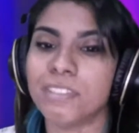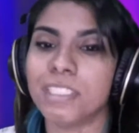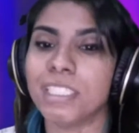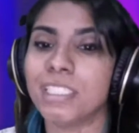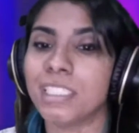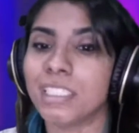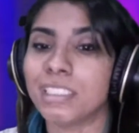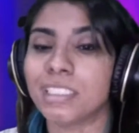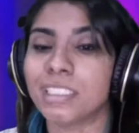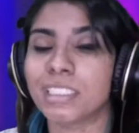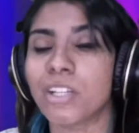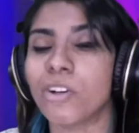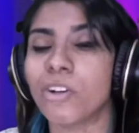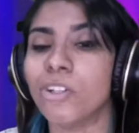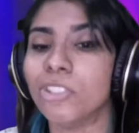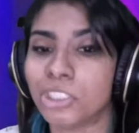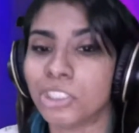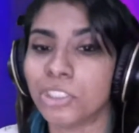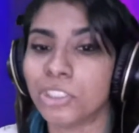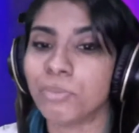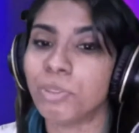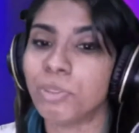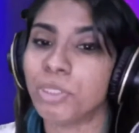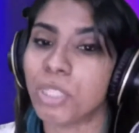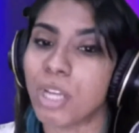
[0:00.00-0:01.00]
is its
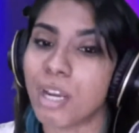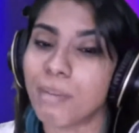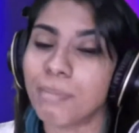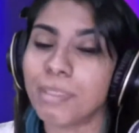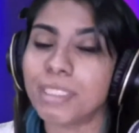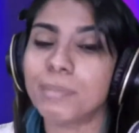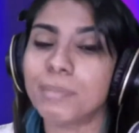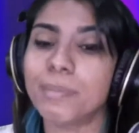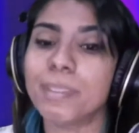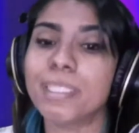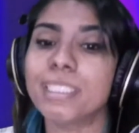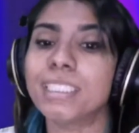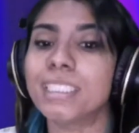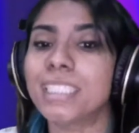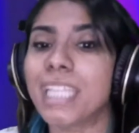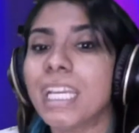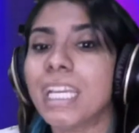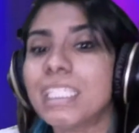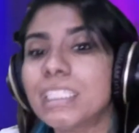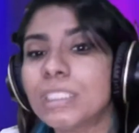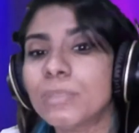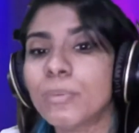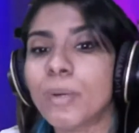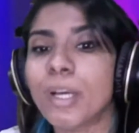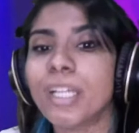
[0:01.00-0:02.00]
costume dramas, because
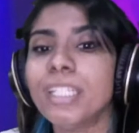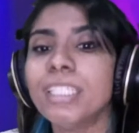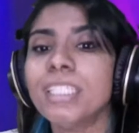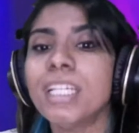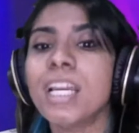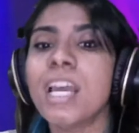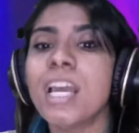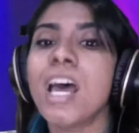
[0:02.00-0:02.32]
guess what?